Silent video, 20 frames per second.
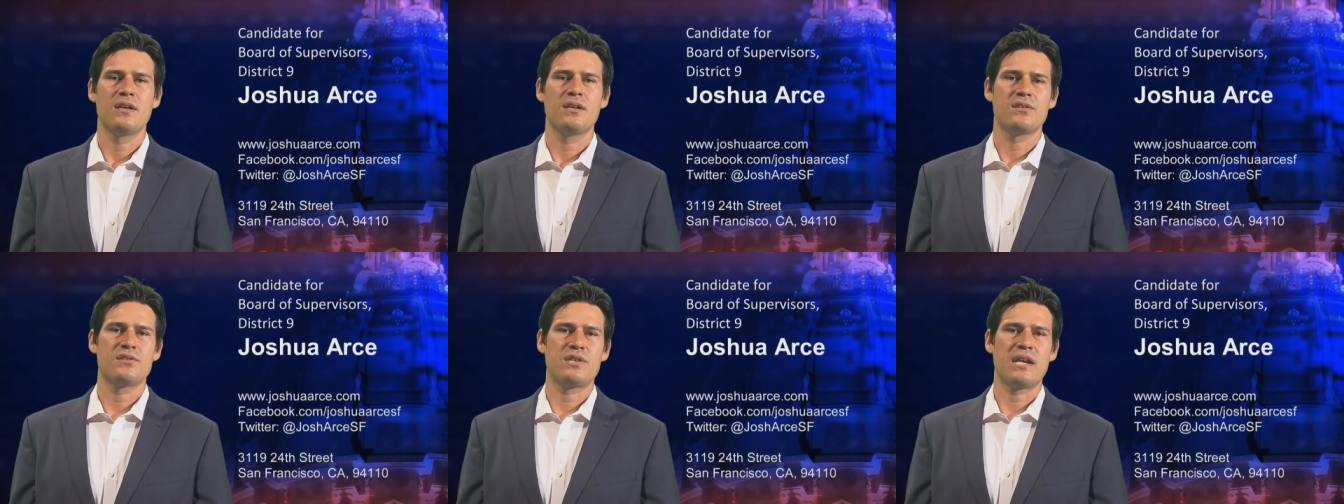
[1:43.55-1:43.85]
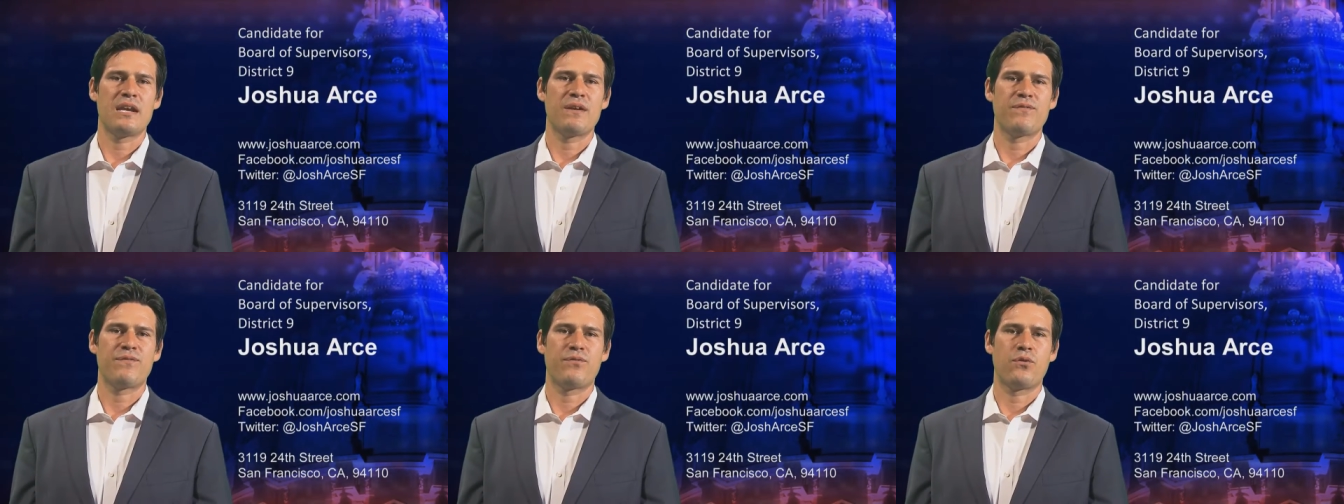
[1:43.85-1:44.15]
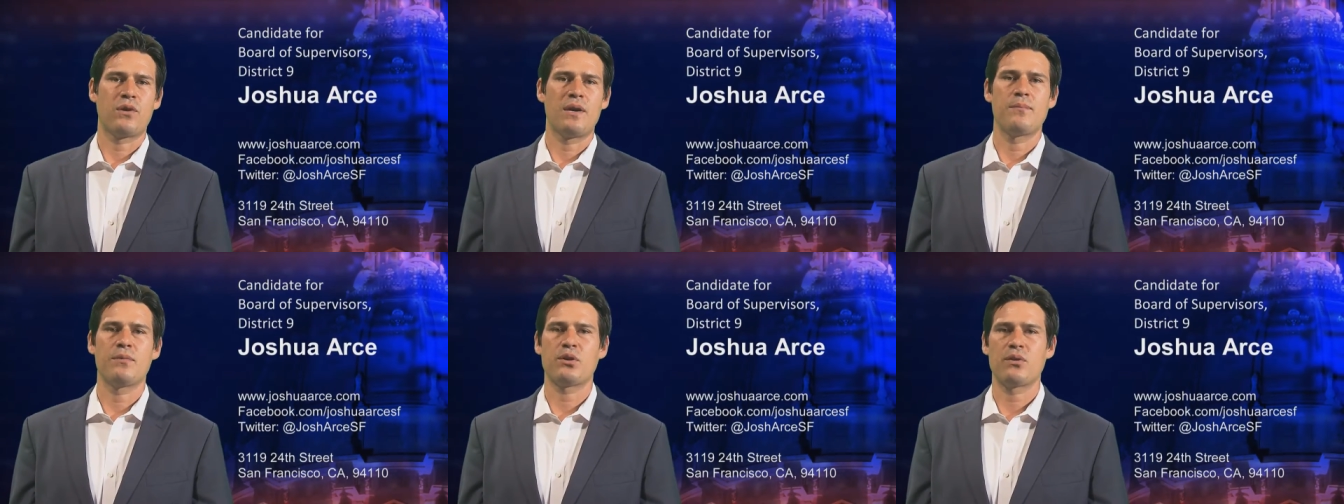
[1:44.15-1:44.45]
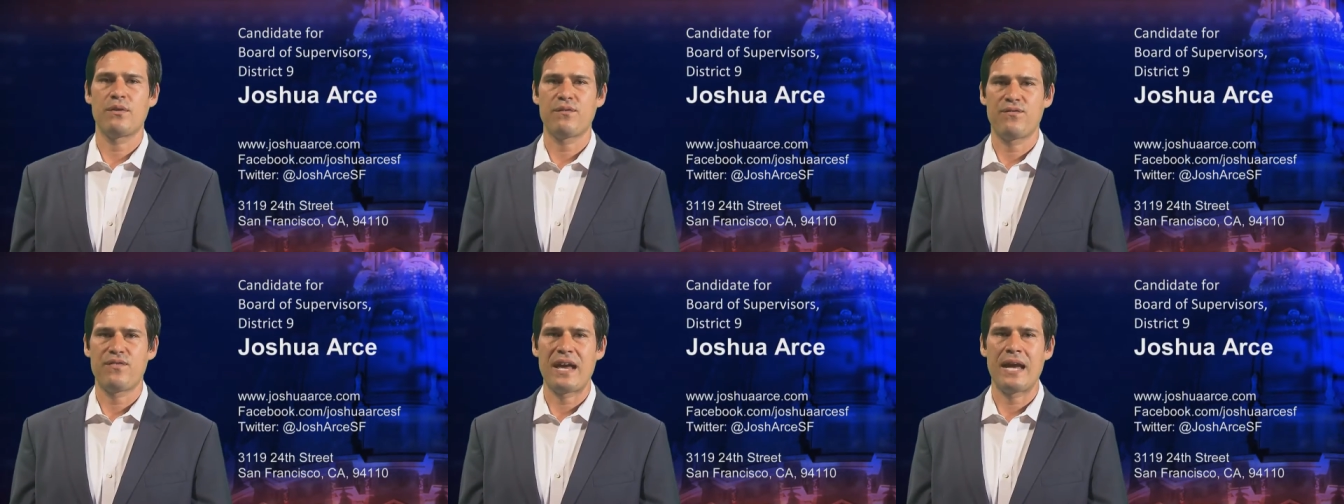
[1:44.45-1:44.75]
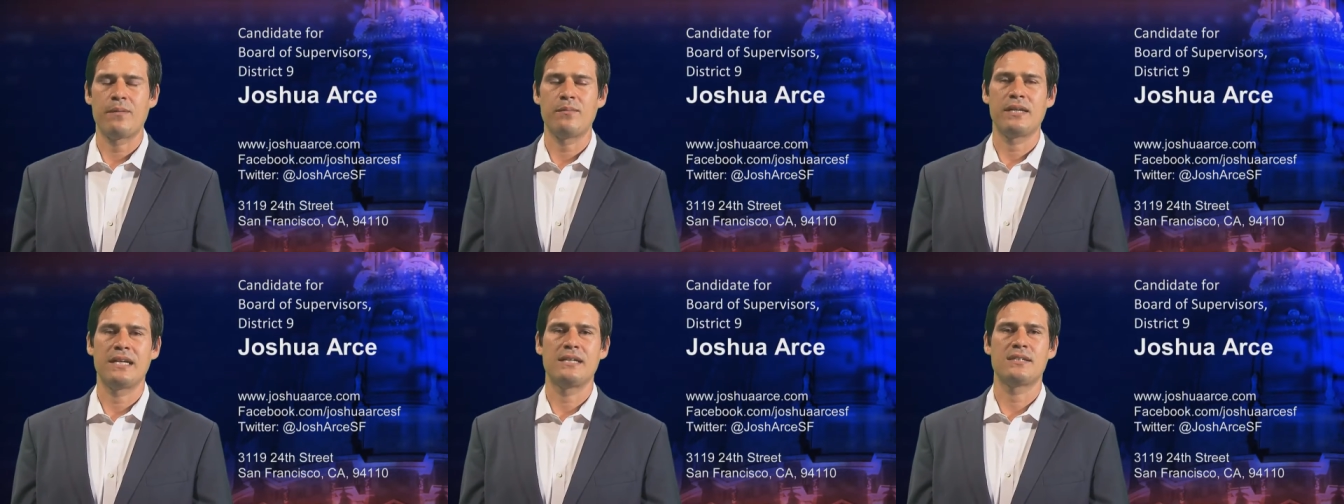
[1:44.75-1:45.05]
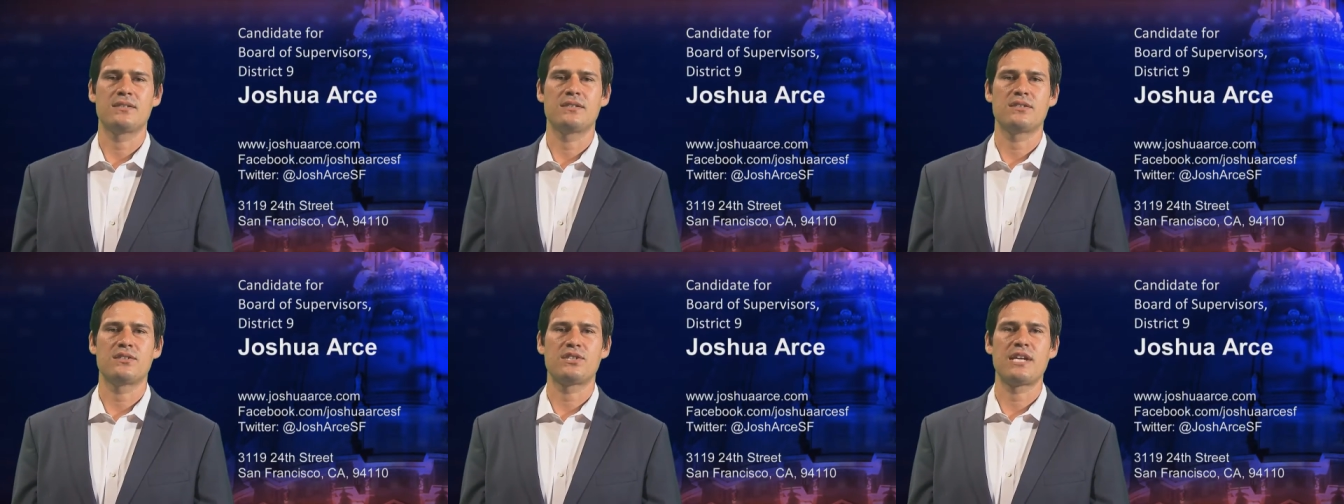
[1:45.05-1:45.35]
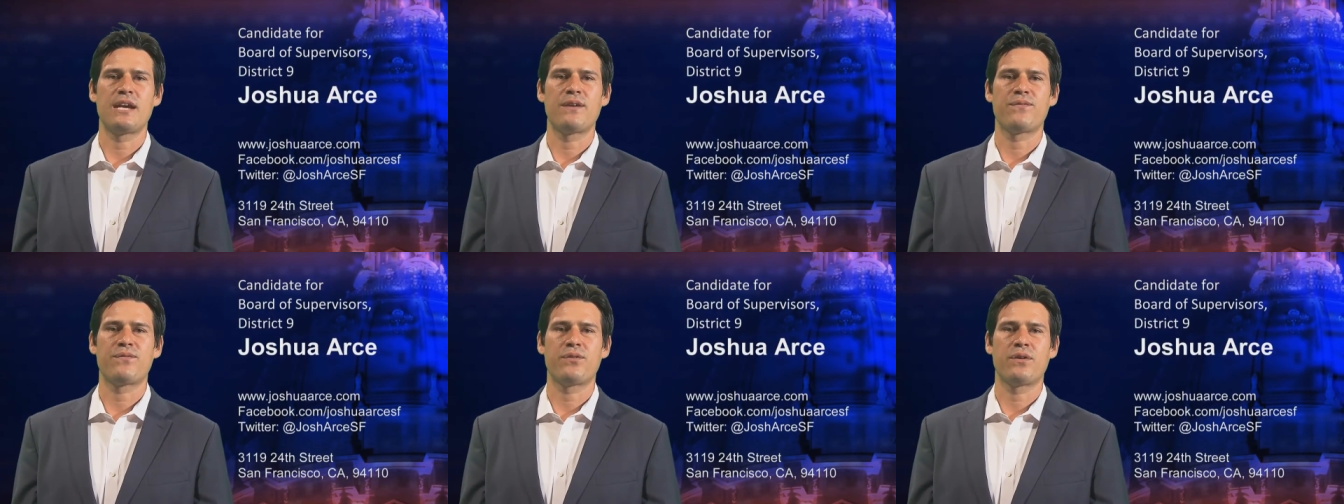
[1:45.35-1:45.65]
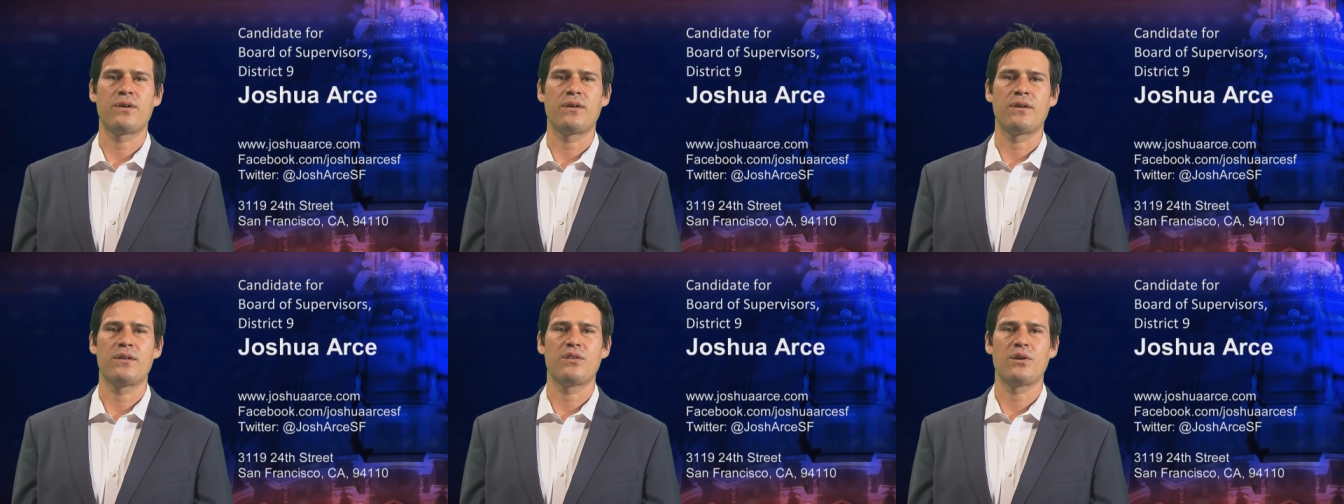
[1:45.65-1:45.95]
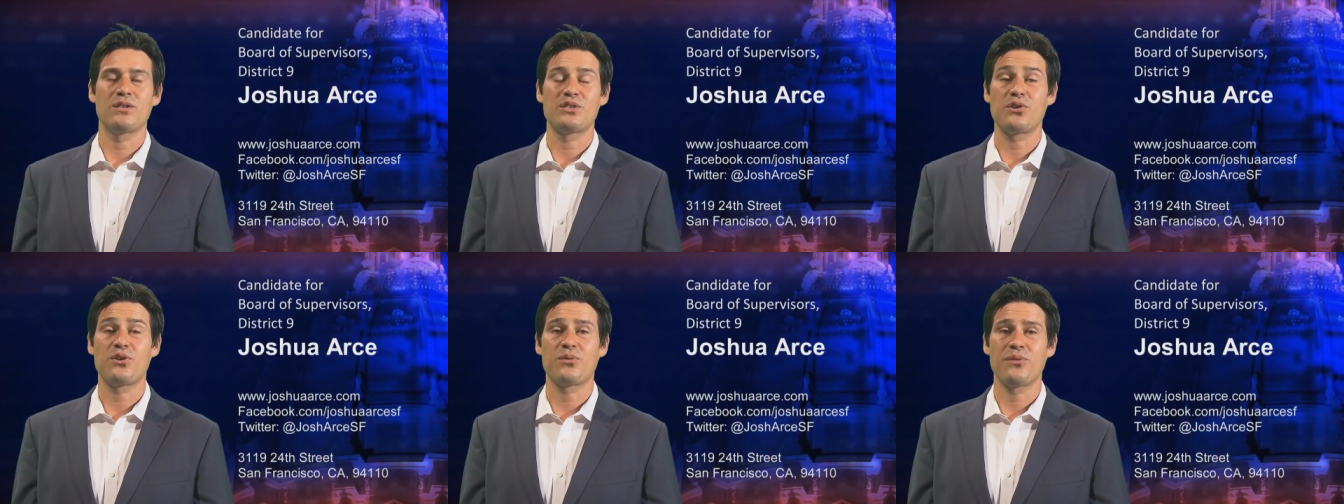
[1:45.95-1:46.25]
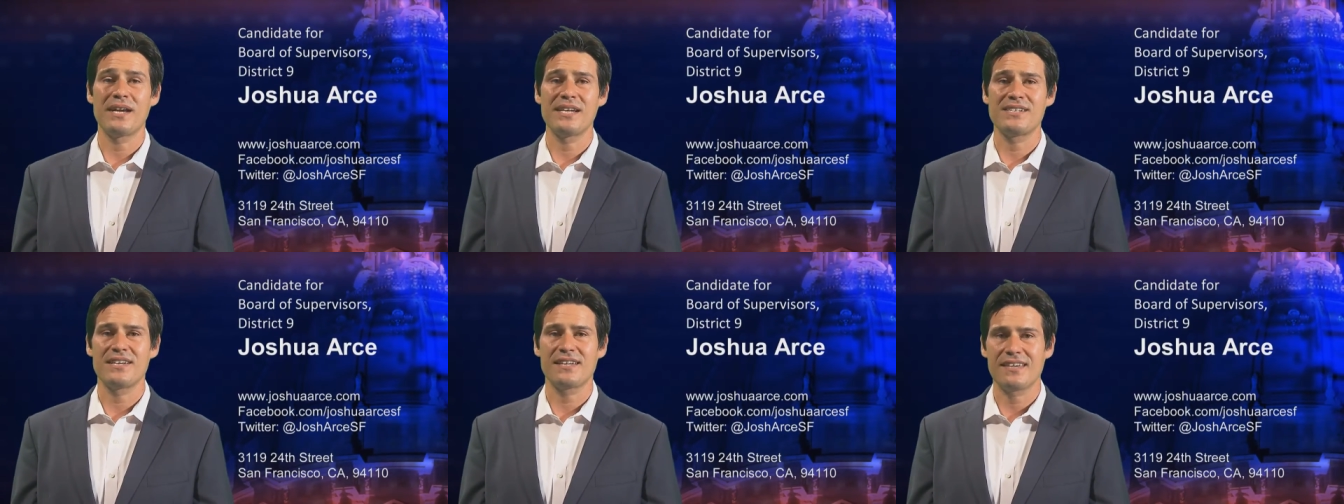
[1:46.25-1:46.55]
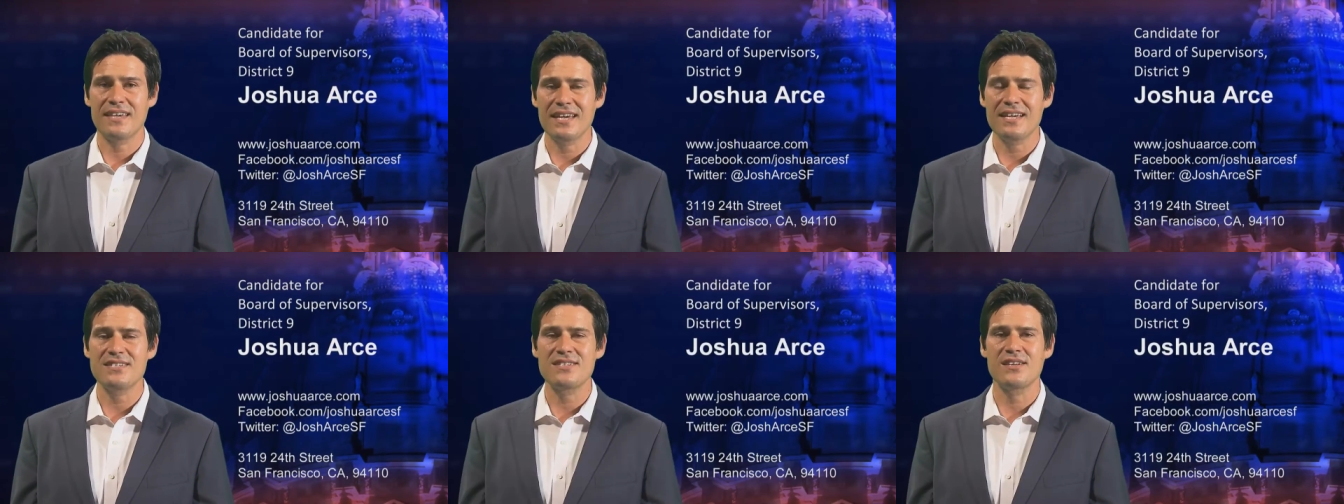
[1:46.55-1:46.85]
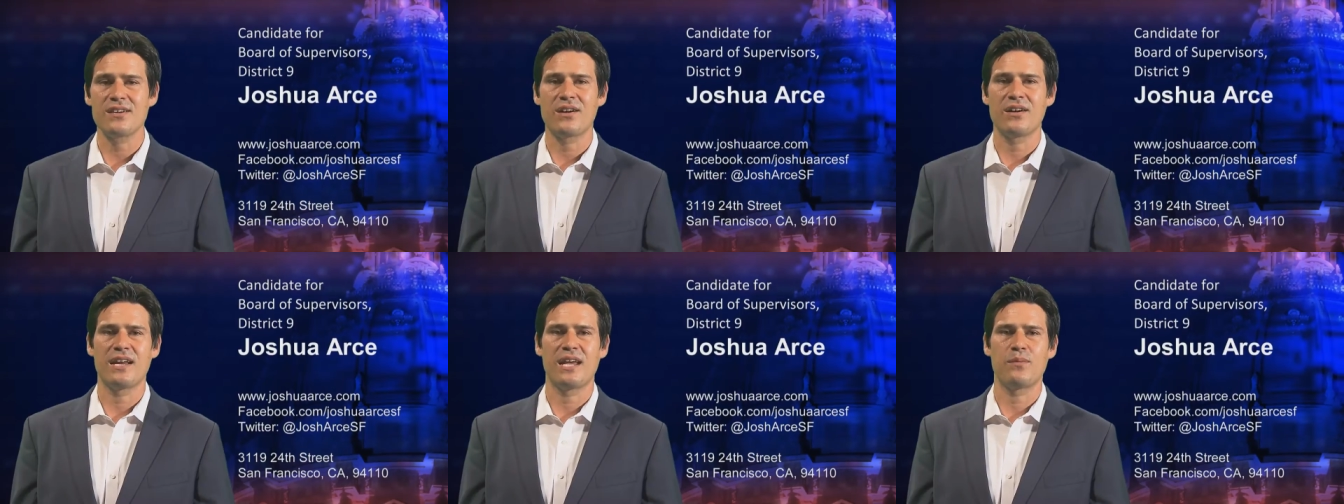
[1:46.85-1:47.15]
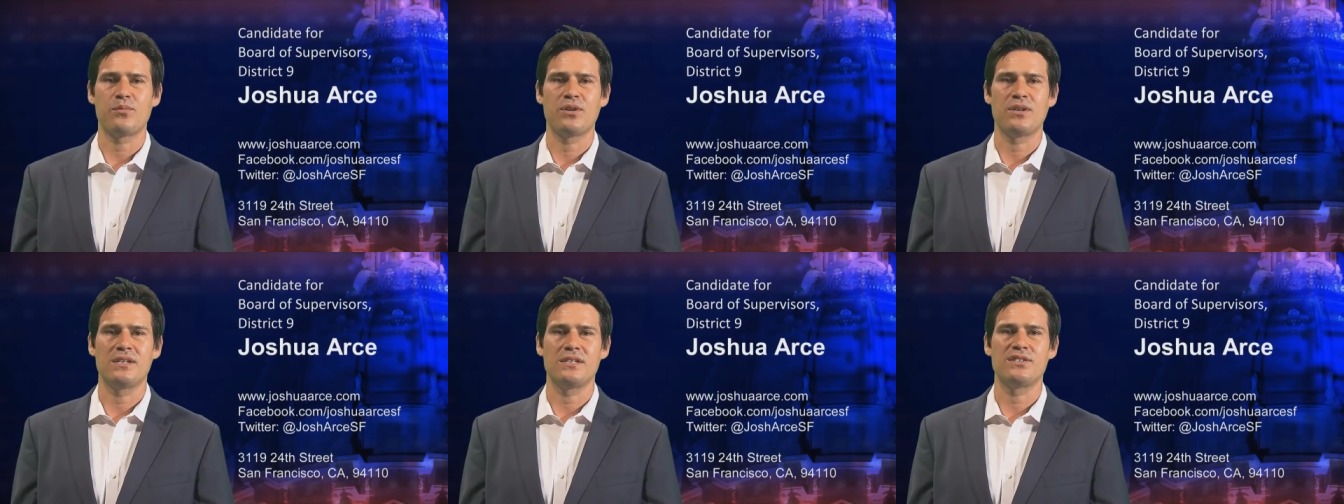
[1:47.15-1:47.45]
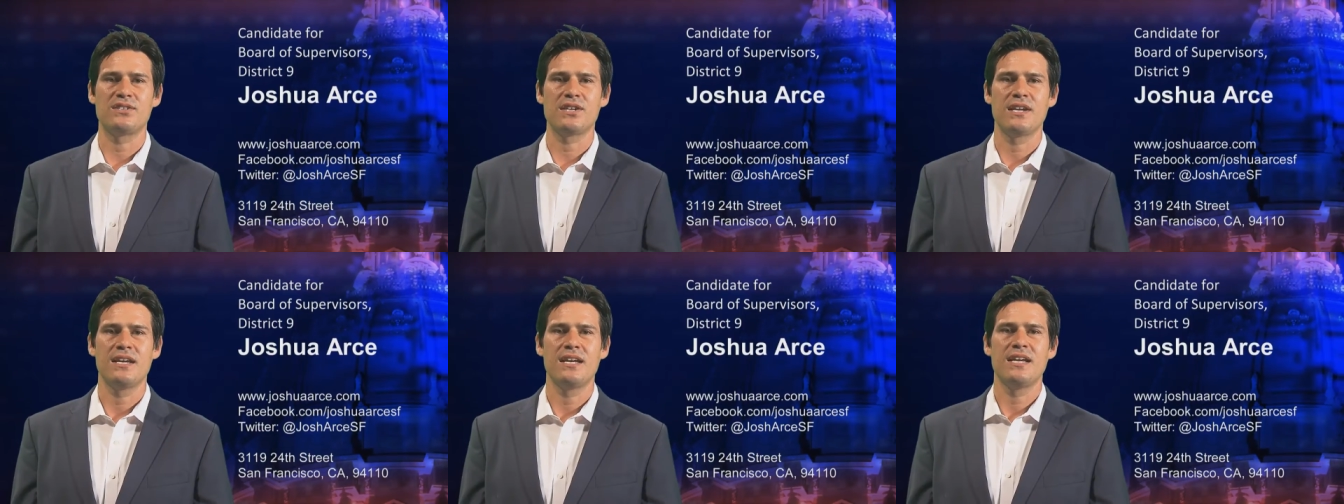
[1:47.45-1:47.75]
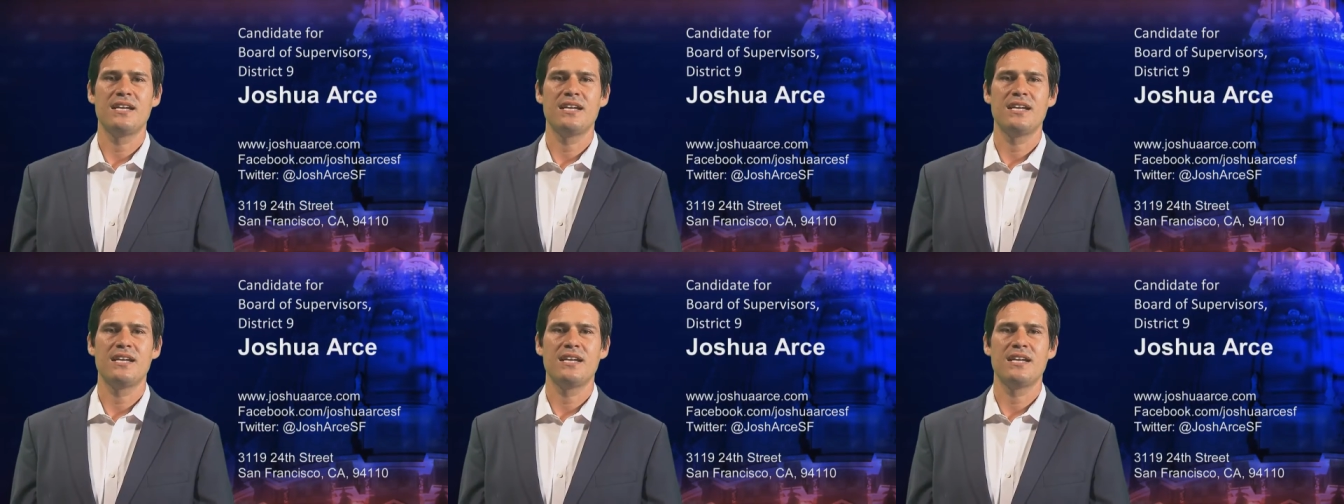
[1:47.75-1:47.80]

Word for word: safe for immigrant families, safe for those who are raising kids in our neighborhoods,